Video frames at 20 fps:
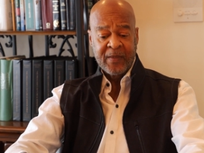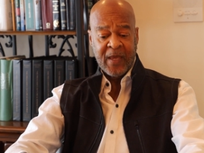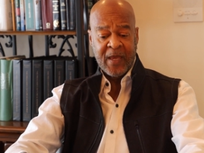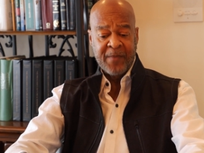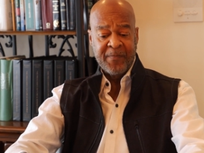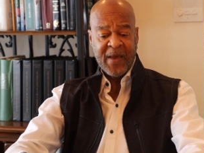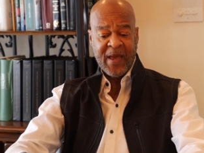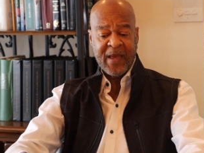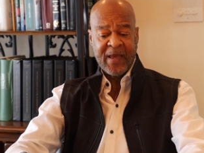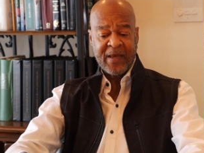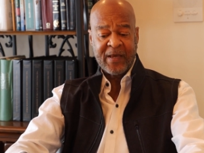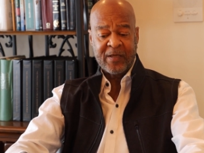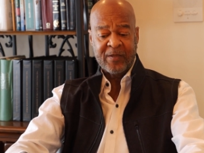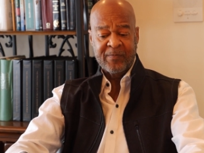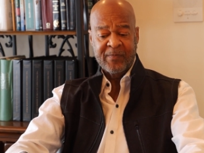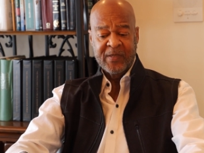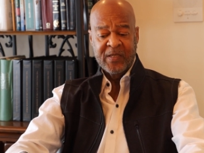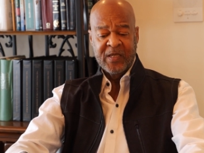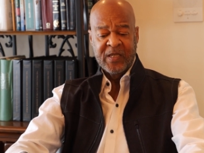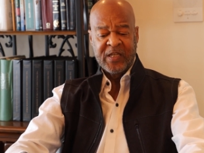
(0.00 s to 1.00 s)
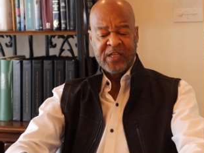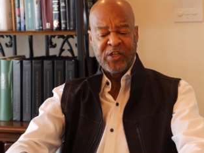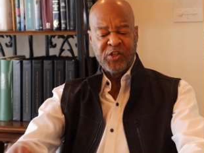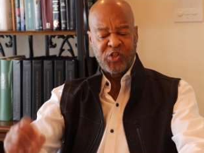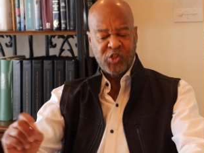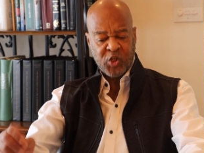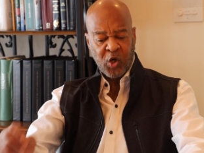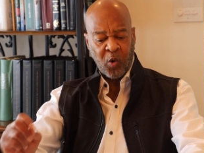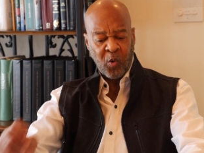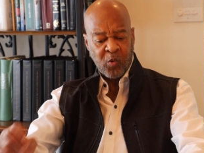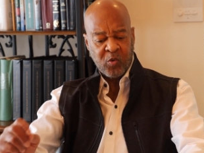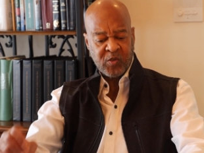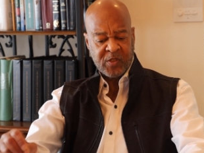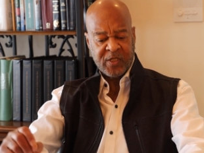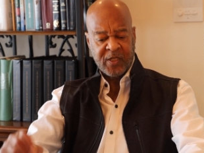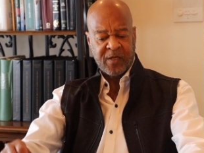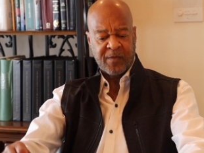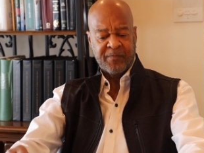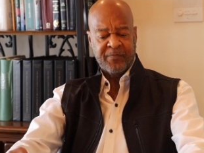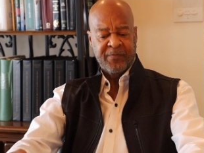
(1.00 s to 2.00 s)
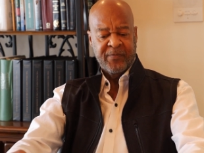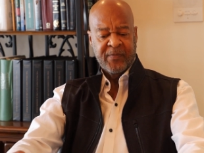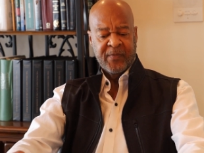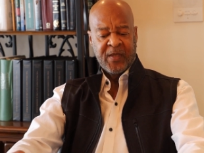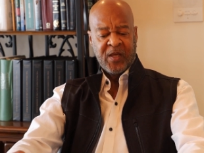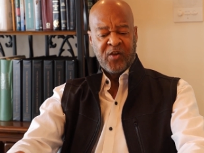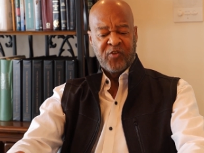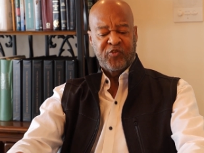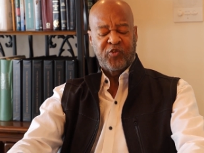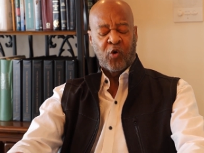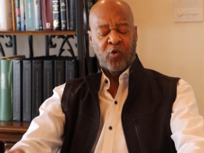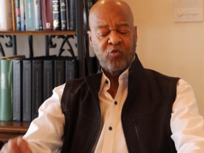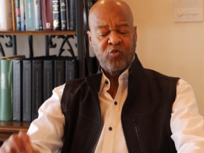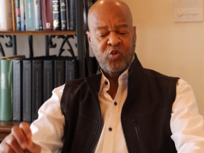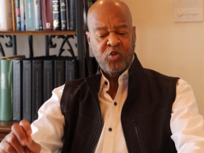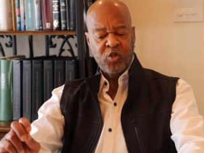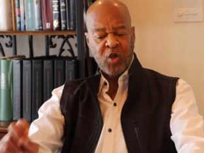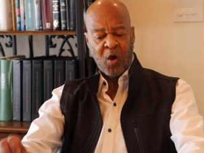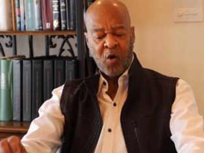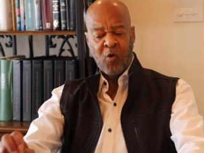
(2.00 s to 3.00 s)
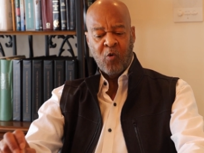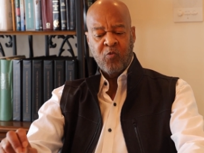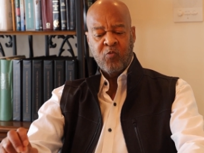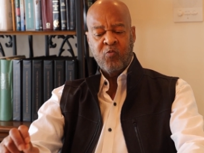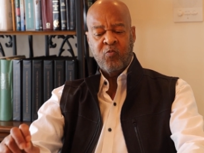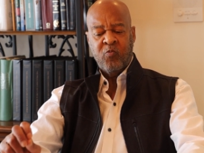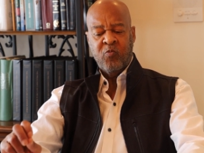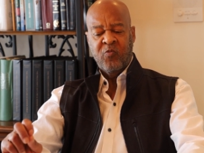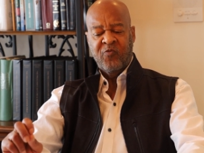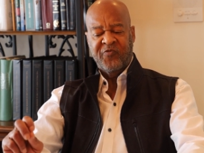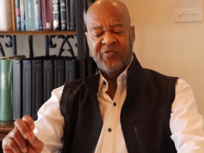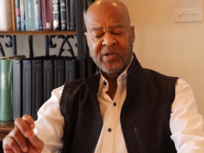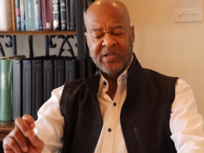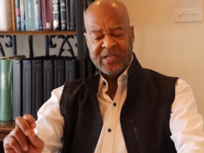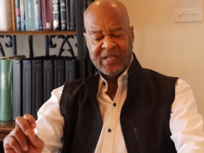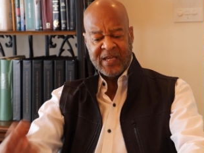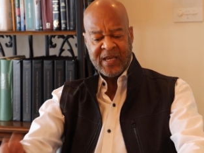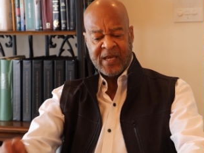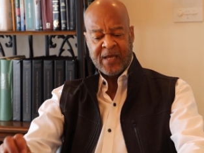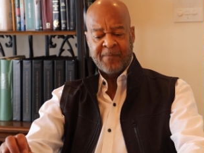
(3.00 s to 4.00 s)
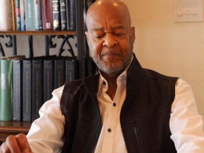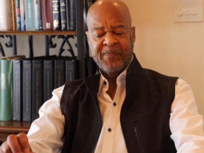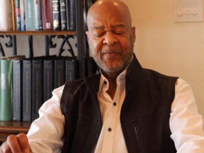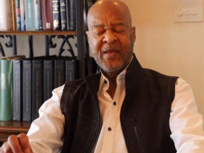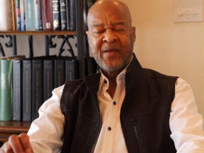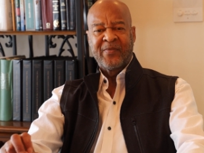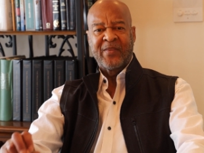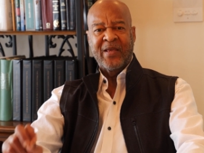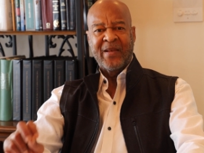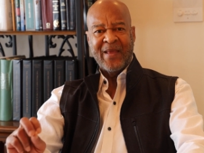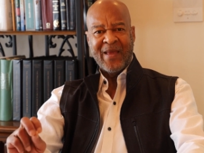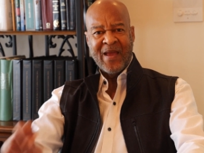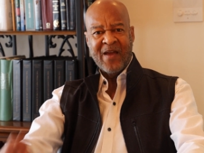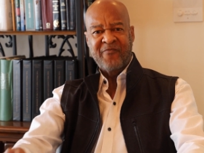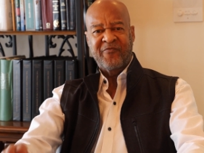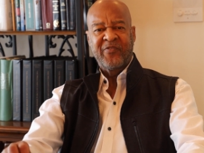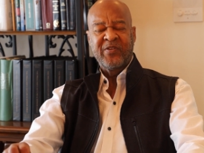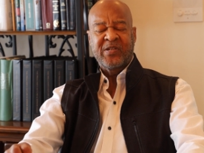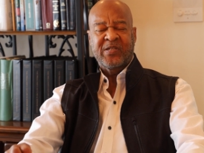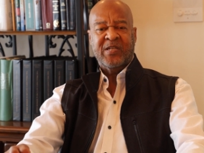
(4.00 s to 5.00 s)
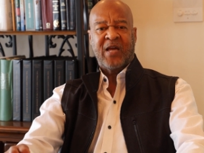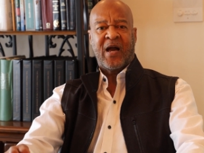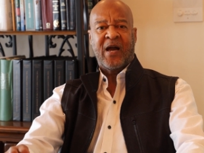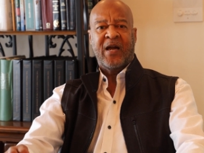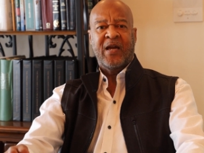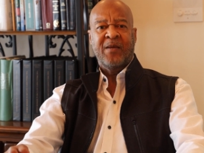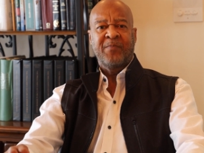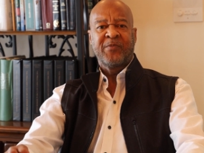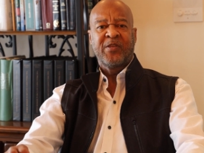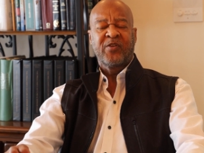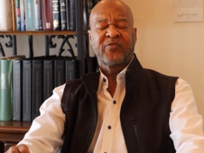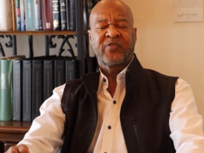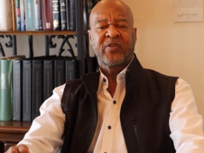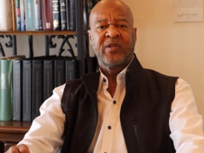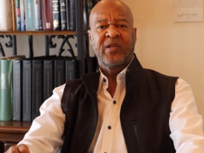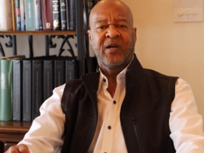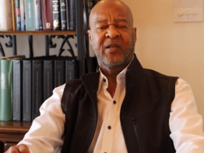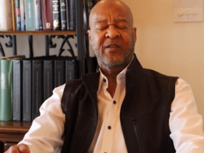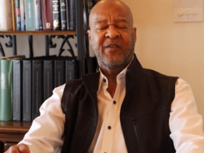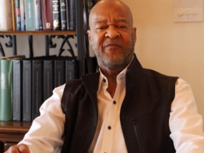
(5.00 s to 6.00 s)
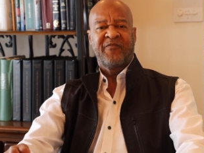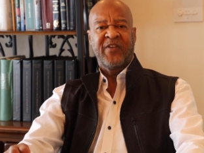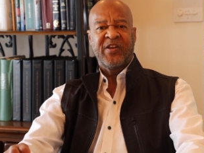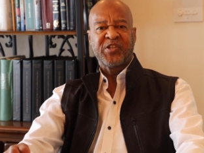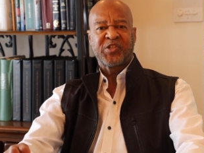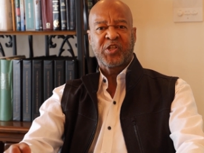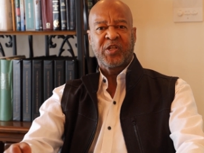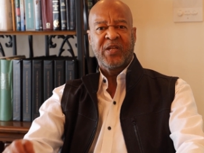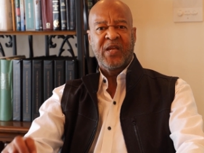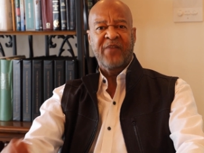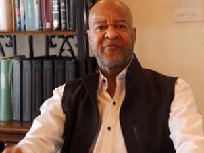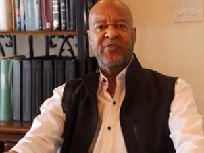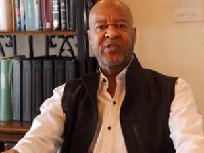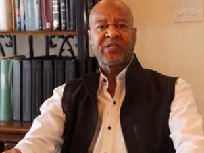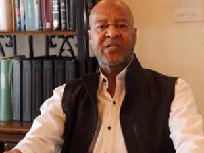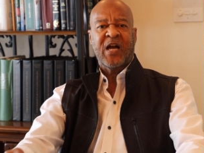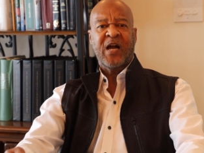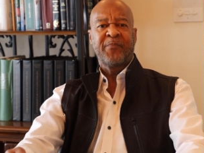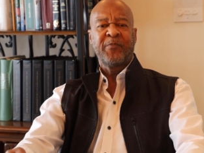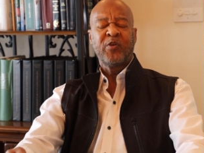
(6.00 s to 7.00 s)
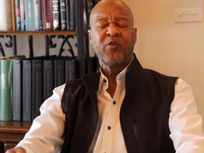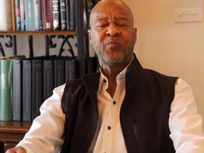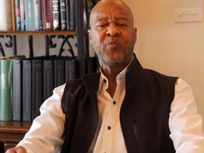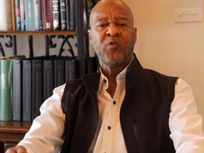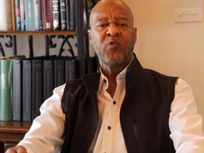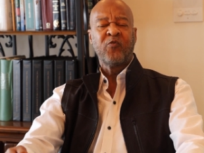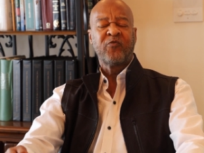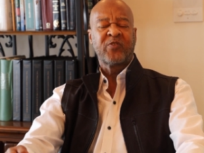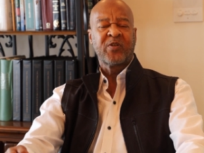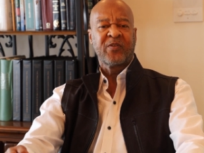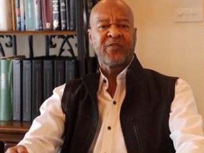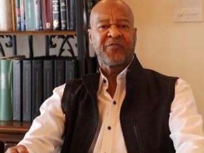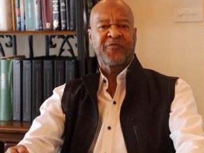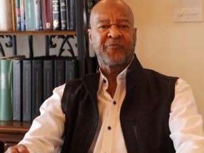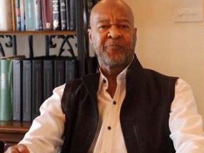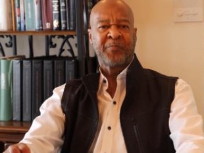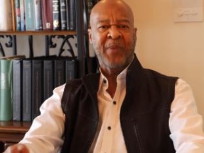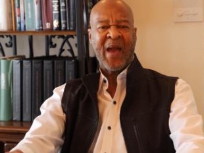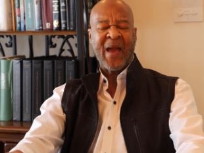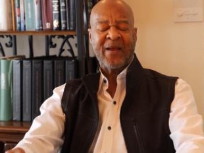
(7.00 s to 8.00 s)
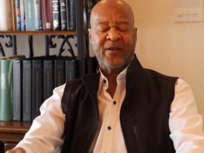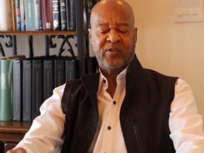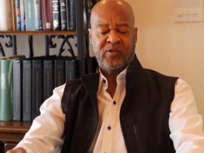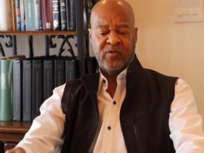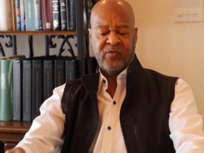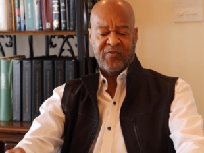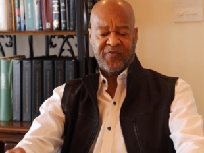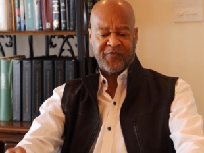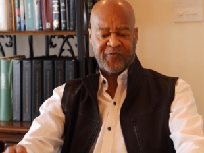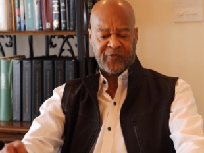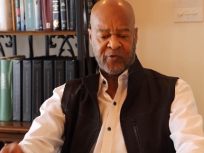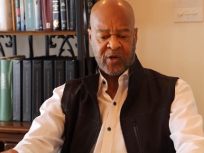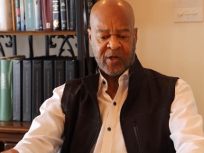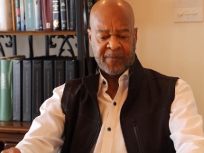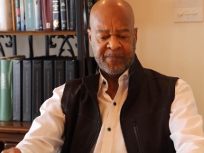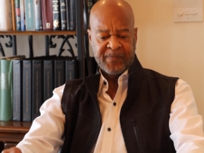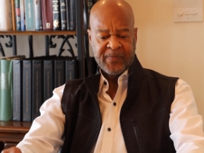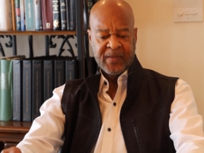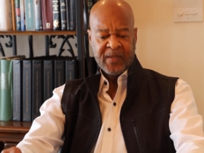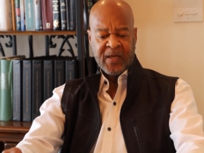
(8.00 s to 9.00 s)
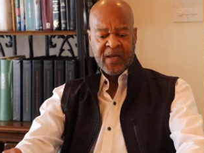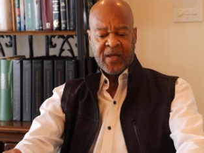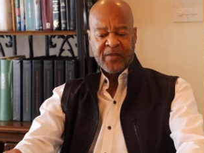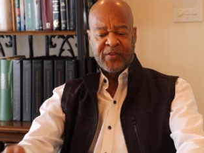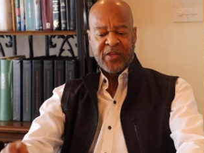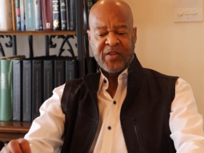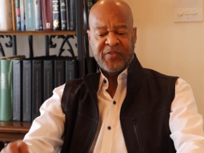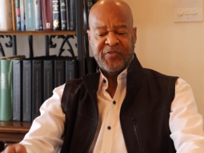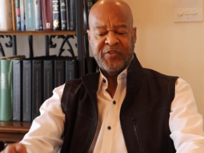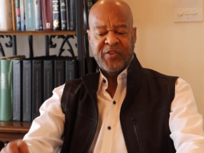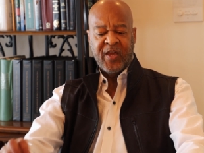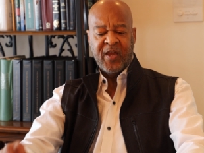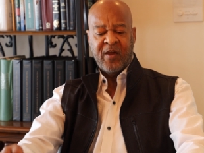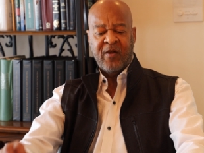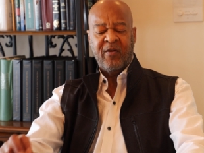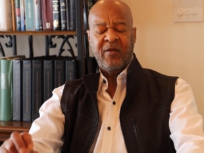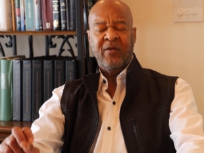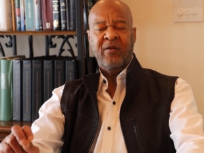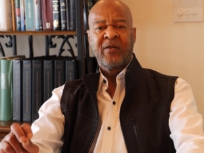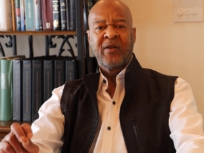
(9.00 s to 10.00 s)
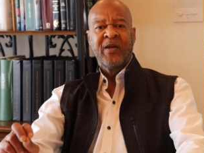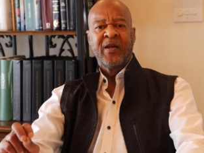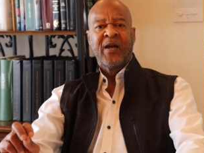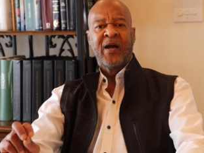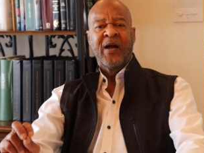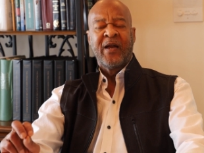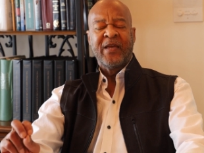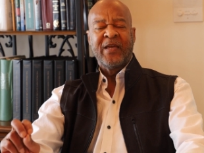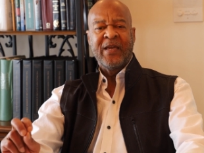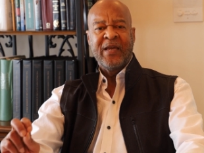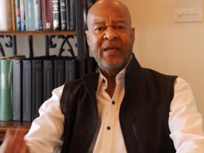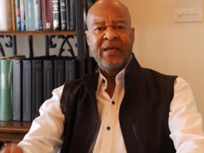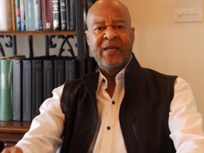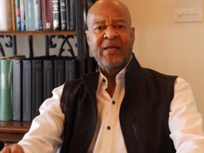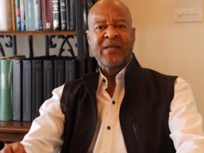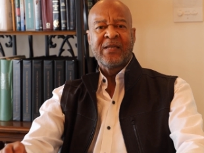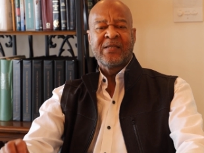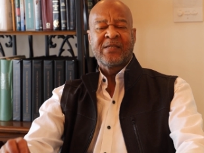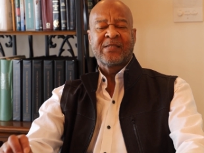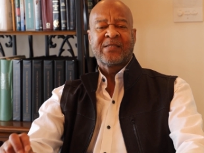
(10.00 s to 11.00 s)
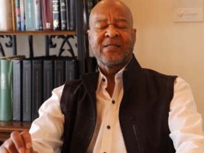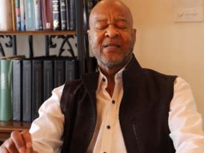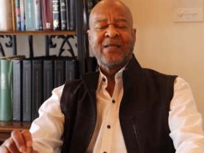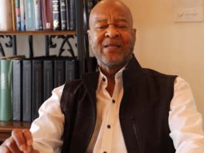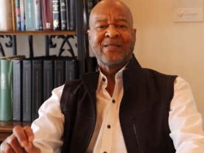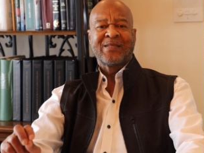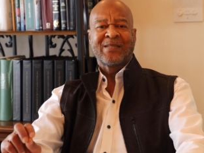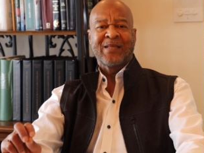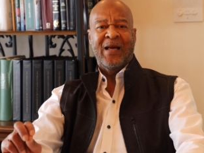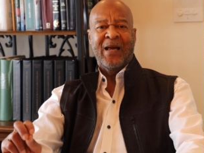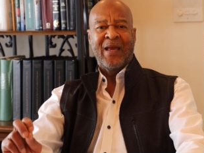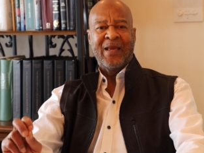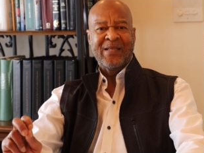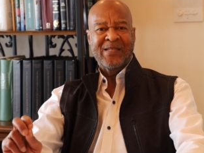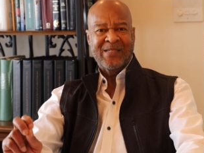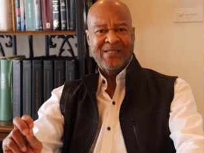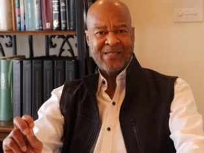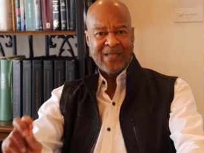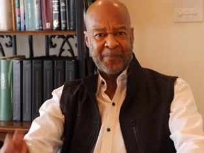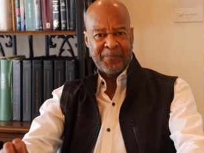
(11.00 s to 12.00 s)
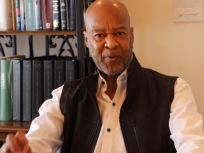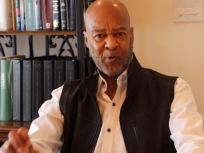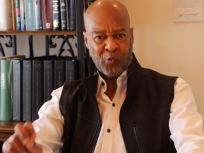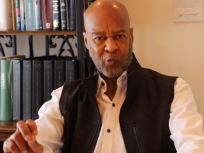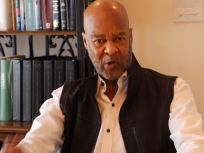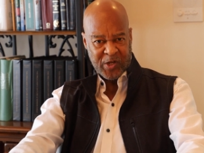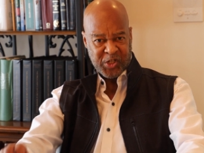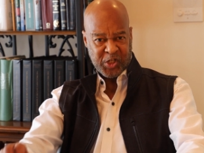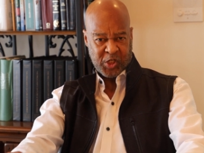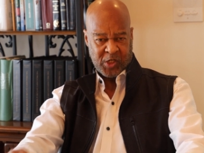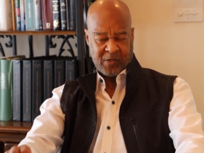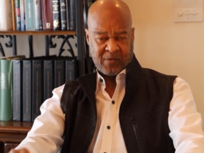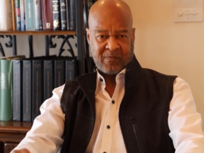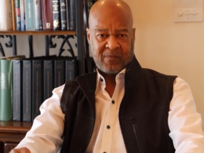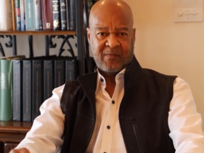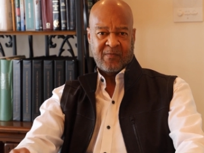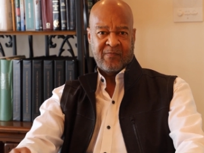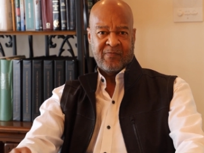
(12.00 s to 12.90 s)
Amen. He chose him. So don't forget that every time there's an elevation, every time you move to the back to the front, that there is a separation